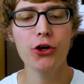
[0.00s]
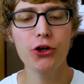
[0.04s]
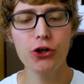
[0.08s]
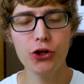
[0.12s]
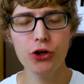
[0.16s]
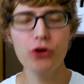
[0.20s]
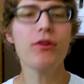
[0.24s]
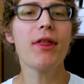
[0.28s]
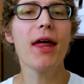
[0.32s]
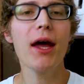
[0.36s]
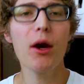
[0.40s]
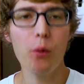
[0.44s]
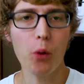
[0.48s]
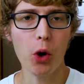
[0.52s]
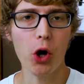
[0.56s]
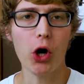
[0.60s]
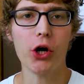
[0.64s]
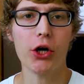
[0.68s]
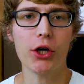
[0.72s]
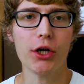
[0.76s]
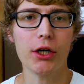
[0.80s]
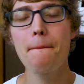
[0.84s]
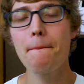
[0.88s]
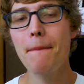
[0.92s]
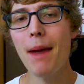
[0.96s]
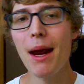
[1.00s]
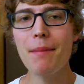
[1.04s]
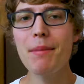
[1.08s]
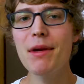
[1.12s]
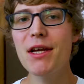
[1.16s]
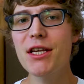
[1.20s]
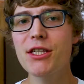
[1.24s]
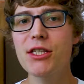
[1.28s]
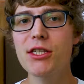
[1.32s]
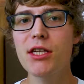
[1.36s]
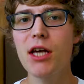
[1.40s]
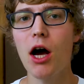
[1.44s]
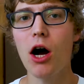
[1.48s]
Do they work? Maybe
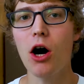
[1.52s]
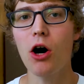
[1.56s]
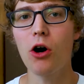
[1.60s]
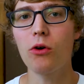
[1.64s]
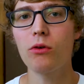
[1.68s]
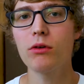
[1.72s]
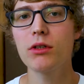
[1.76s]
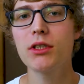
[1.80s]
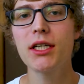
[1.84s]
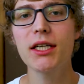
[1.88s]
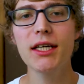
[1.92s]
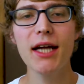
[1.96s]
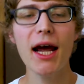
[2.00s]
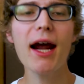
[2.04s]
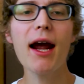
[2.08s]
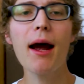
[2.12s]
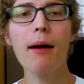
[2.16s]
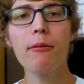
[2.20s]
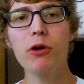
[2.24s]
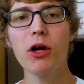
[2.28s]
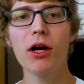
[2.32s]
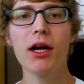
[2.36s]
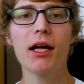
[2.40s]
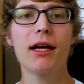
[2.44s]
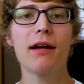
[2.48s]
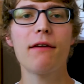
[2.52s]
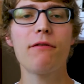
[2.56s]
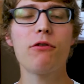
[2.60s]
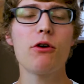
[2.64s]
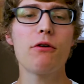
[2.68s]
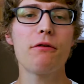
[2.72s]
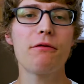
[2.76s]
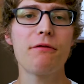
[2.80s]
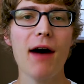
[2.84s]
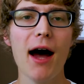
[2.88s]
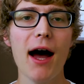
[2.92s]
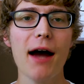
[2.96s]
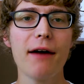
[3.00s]
so. Today I'm going to give you
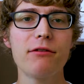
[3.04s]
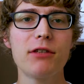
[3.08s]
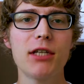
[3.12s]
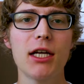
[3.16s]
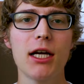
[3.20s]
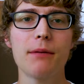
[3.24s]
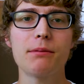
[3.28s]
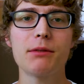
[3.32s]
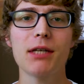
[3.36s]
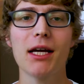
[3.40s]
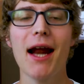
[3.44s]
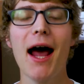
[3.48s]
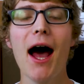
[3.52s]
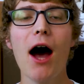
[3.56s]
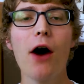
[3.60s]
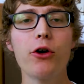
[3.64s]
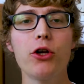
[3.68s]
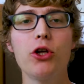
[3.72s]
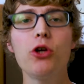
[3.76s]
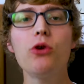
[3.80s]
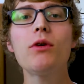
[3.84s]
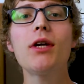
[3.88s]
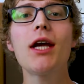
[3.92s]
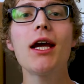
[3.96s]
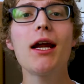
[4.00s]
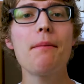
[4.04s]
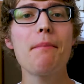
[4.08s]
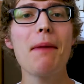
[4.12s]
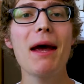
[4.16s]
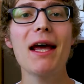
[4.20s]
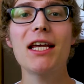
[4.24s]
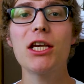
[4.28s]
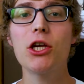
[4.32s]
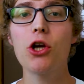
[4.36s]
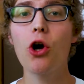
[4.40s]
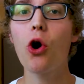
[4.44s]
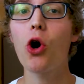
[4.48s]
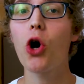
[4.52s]
5 tips on how you can
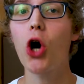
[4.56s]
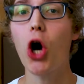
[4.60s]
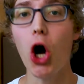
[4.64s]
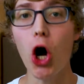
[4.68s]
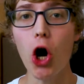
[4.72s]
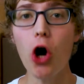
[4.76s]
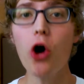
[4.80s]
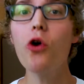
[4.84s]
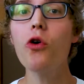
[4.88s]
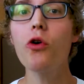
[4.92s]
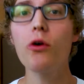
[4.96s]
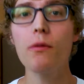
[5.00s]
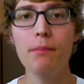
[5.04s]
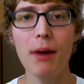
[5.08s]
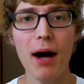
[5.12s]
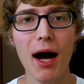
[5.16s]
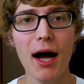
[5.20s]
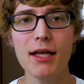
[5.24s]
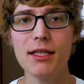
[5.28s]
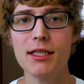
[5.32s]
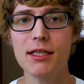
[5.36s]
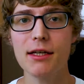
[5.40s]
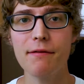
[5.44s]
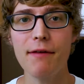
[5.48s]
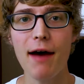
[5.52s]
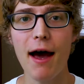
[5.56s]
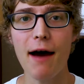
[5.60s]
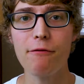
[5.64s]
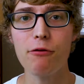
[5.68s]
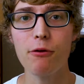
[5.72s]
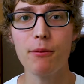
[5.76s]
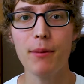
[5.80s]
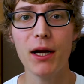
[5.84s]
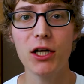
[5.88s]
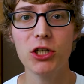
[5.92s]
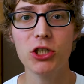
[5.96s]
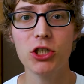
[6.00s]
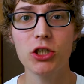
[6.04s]
make your own positive
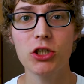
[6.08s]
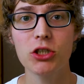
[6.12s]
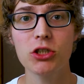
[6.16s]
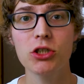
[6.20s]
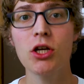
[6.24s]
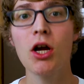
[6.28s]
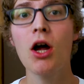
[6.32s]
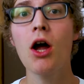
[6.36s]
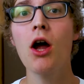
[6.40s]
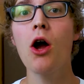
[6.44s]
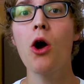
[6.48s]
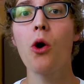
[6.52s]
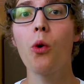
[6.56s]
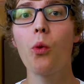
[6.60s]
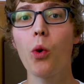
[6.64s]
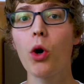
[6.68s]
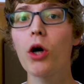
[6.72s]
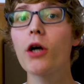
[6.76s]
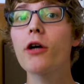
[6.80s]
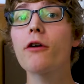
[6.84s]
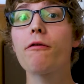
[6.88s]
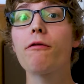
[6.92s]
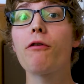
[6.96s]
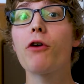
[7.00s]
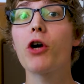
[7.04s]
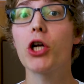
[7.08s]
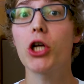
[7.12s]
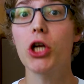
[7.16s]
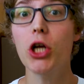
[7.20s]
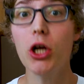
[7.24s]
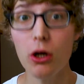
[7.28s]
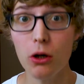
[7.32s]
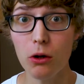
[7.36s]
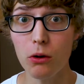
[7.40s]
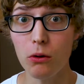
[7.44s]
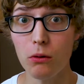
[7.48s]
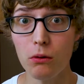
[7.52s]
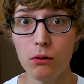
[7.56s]
affirmations work for
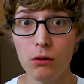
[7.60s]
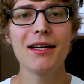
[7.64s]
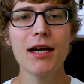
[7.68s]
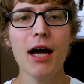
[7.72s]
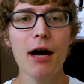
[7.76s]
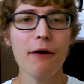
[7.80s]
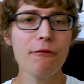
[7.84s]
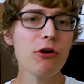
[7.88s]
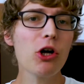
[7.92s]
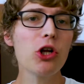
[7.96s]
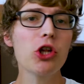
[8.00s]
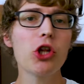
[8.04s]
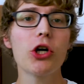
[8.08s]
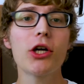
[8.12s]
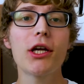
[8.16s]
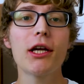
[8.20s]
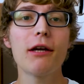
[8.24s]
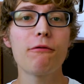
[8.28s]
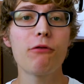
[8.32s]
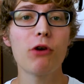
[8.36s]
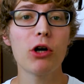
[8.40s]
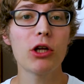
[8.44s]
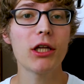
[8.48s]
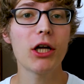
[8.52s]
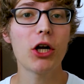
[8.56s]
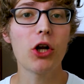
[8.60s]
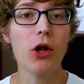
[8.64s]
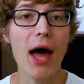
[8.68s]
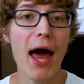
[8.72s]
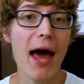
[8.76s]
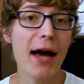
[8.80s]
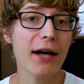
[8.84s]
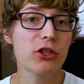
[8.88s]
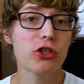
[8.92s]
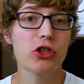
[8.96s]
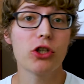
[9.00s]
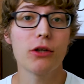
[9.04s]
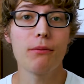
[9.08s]
you. Now, if you're looking for a little
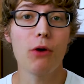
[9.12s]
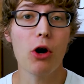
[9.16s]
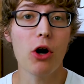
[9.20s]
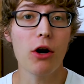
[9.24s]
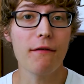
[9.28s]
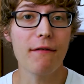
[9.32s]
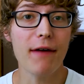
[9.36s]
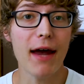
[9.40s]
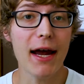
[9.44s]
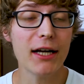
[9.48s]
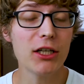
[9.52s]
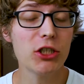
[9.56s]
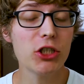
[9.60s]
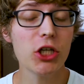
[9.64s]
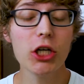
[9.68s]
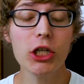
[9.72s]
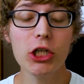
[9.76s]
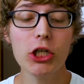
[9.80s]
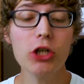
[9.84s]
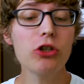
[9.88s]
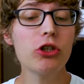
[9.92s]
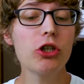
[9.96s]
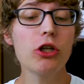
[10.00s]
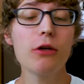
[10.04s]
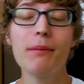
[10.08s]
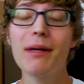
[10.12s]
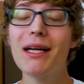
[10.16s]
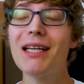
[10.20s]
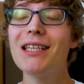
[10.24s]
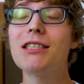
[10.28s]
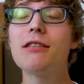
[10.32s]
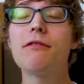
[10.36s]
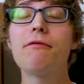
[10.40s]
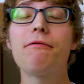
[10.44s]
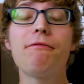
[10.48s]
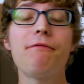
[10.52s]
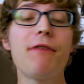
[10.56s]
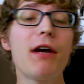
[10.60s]
extra motivation, YouTube
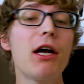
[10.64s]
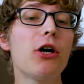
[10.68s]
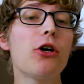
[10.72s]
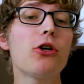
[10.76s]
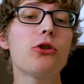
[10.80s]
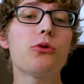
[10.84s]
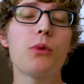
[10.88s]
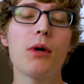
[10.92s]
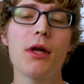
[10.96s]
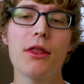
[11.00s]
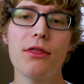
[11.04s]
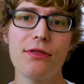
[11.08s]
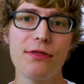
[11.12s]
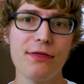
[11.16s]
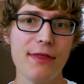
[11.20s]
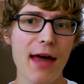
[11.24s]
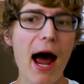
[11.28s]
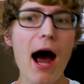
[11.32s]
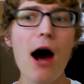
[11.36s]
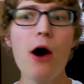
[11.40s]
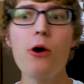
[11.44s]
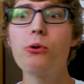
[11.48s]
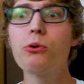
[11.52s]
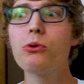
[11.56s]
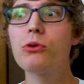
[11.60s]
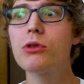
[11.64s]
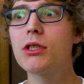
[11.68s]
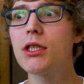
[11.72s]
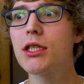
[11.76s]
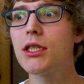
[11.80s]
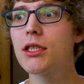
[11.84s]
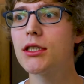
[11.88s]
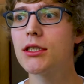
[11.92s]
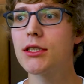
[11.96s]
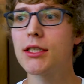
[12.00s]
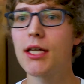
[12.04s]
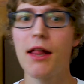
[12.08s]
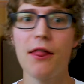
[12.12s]
is filled with
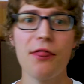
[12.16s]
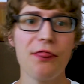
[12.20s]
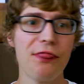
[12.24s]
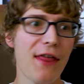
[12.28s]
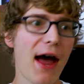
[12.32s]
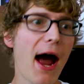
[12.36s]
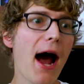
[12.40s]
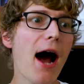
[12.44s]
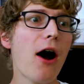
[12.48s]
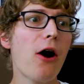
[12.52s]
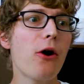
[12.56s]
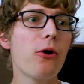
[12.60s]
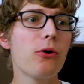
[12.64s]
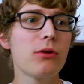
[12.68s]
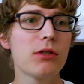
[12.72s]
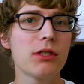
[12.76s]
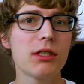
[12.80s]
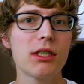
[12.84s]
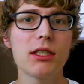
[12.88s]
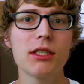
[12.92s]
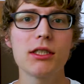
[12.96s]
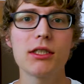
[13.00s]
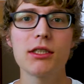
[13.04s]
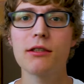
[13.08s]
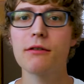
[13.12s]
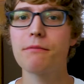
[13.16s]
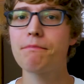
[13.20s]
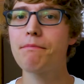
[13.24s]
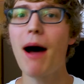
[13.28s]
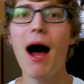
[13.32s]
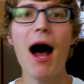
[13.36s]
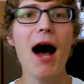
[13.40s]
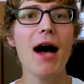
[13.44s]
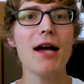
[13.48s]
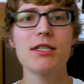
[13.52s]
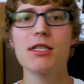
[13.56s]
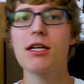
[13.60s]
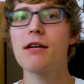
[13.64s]
thousands and thousands of
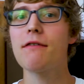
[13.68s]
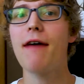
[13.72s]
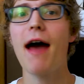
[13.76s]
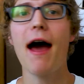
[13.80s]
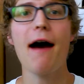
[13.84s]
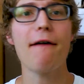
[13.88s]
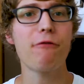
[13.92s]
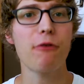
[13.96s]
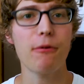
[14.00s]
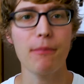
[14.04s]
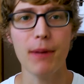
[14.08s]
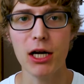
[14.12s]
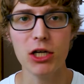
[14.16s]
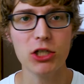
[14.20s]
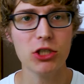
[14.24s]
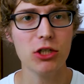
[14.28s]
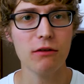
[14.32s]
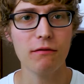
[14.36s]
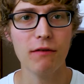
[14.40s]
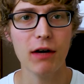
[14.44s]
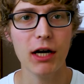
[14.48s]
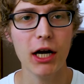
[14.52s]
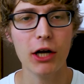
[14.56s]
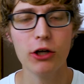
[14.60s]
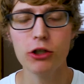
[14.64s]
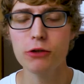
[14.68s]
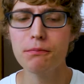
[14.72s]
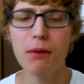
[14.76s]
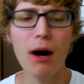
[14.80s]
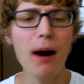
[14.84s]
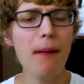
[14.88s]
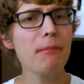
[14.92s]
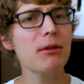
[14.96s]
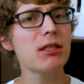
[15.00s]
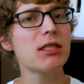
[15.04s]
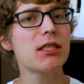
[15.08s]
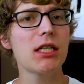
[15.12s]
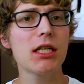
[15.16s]
positive affirmation videos
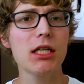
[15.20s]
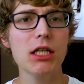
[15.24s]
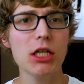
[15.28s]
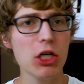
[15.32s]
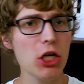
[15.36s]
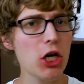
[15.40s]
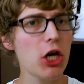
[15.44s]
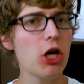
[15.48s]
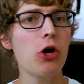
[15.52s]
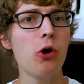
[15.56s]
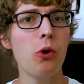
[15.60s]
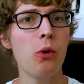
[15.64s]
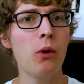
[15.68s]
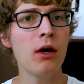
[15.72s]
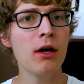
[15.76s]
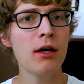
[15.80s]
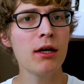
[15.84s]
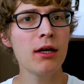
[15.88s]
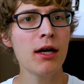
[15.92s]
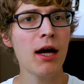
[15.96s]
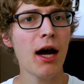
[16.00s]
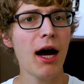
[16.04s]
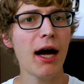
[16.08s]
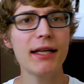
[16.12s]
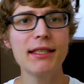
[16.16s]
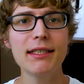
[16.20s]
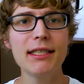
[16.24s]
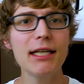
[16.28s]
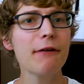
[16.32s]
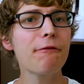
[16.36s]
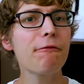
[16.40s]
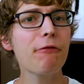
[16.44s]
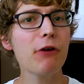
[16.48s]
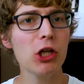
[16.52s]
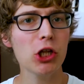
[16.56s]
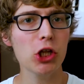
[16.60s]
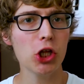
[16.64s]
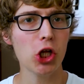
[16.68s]
promising you a
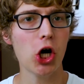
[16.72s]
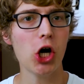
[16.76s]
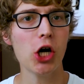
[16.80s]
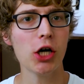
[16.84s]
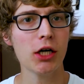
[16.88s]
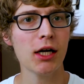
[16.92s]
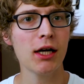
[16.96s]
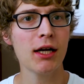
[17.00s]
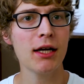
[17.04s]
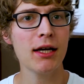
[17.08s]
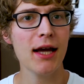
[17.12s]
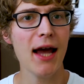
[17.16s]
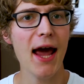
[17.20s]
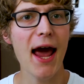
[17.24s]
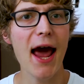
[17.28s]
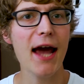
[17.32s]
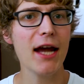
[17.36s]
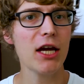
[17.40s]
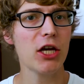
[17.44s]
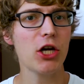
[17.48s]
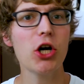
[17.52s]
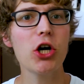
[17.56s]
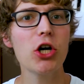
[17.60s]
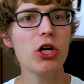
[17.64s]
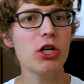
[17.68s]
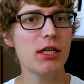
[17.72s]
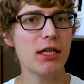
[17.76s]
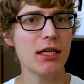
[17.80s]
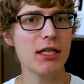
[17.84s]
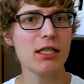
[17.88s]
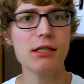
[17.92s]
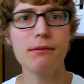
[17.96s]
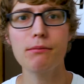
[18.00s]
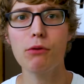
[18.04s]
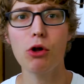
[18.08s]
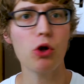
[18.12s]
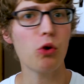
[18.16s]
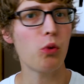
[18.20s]
different look at your
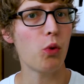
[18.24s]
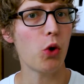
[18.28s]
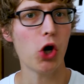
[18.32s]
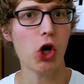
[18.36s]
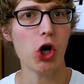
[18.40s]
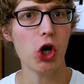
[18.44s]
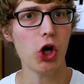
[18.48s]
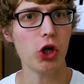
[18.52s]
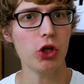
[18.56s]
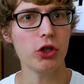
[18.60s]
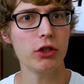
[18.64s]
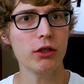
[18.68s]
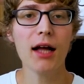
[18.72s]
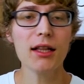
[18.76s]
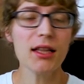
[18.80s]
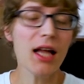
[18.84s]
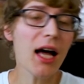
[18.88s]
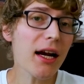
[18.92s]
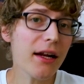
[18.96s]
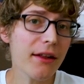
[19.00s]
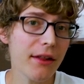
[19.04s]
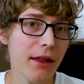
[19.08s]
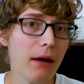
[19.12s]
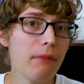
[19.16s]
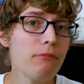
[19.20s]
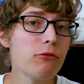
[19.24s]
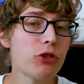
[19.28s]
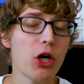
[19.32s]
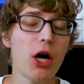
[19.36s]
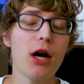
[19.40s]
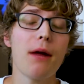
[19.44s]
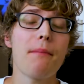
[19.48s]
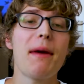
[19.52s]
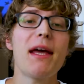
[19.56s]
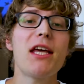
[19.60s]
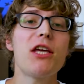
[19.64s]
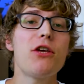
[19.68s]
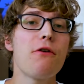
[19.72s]
dismal world. A lot of them try
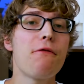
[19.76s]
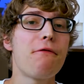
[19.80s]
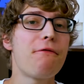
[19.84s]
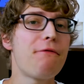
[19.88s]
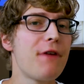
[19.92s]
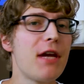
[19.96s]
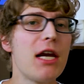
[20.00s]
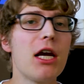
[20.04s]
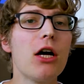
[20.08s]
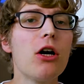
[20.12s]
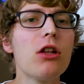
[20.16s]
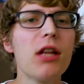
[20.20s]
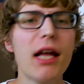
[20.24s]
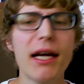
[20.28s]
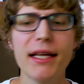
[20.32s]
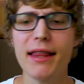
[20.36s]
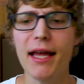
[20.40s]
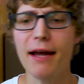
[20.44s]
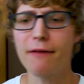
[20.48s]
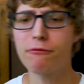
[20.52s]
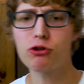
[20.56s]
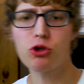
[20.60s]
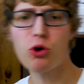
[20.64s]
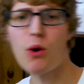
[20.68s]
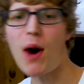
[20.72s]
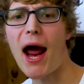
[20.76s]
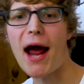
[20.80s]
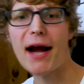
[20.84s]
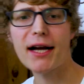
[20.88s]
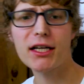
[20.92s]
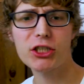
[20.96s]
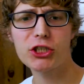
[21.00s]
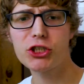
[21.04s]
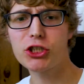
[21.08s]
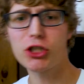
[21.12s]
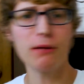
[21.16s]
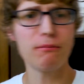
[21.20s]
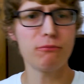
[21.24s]
to make you feel like they've
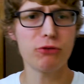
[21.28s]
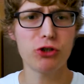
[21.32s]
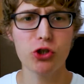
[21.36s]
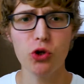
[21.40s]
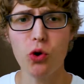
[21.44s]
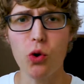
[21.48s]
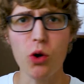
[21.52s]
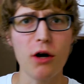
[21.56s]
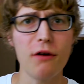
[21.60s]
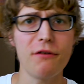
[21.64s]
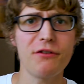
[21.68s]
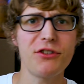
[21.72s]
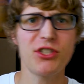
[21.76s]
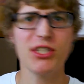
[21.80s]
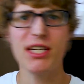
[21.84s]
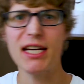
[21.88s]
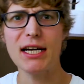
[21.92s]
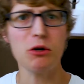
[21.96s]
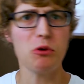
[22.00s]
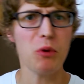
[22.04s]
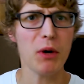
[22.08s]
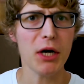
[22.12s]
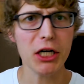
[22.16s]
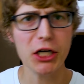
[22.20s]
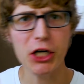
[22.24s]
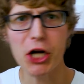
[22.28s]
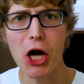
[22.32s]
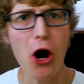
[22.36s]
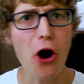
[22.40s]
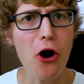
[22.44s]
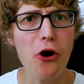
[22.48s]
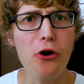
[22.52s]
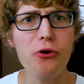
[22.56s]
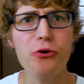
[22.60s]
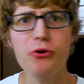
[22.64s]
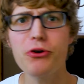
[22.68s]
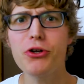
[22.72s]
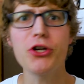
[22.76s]
cracked some sort of secret
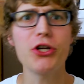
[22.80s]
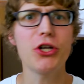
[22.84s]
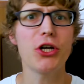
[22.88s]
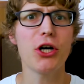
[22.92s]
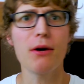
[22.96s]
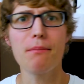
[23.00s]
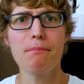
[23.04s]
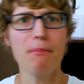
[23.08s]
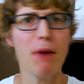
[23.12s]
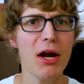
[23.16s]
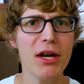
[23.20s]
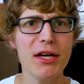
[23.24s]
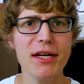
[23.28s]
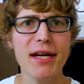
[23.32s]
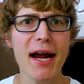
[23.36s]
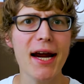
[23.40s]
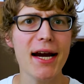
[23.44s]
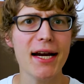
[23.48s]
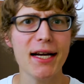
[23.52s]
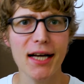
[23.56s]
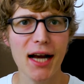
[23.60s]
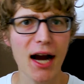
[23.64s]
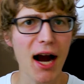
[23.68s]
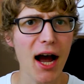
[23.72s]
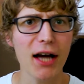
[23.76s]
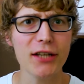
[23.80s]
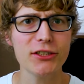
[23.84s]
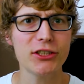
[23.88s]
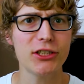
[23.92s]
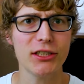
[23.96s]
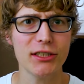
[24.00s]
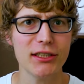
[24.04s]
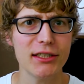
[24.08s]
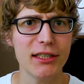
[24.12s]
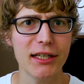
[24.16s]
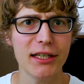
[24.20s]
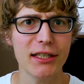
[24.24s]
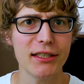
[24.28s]
code to your mundane
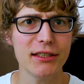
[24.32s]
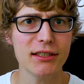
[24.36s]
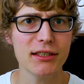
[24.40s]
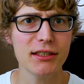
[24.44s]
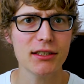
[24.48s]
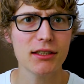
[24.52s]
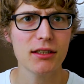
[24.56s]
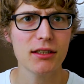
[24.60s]
consciousness.